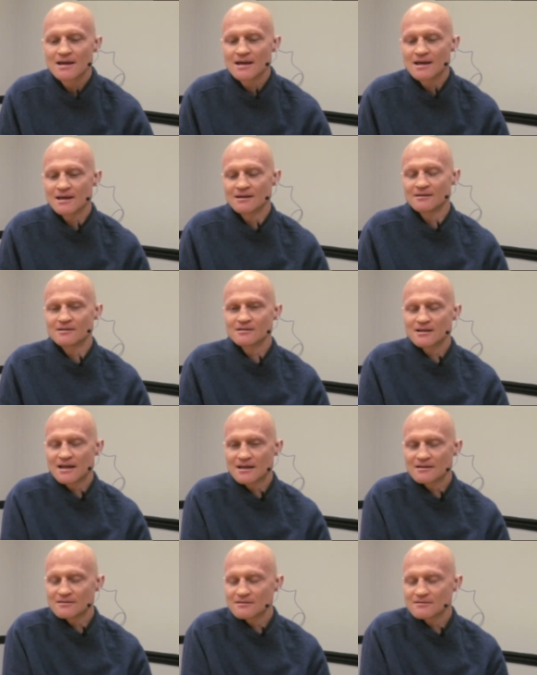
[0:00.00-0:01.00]
and
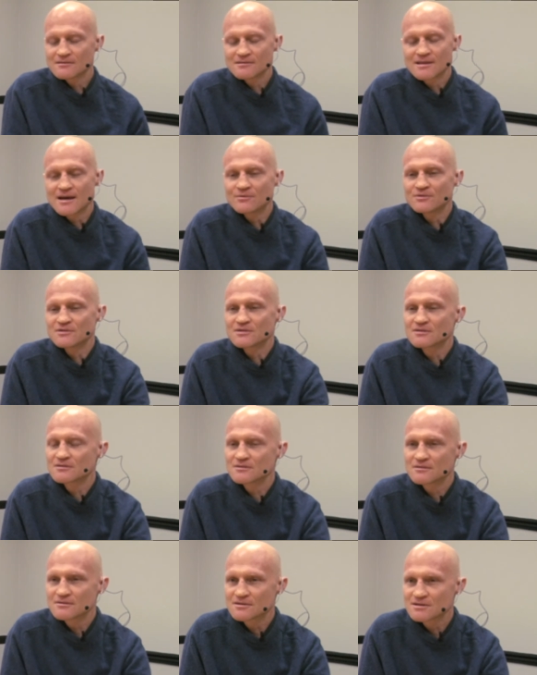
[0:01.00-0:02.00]
that was
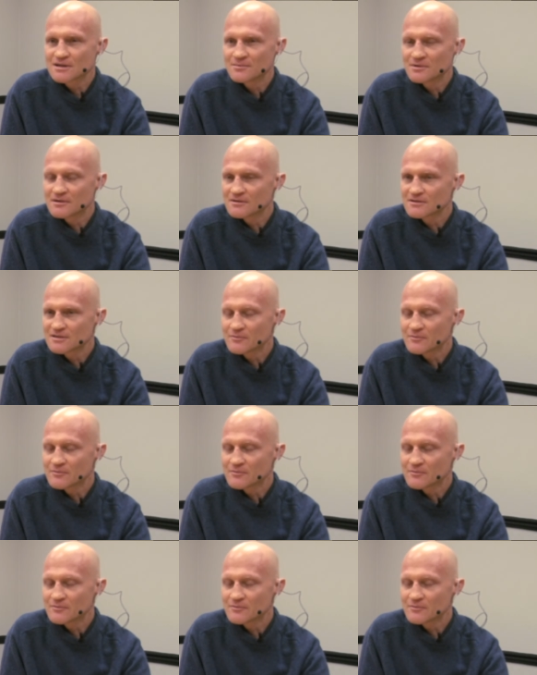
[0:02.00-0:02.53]
some of the,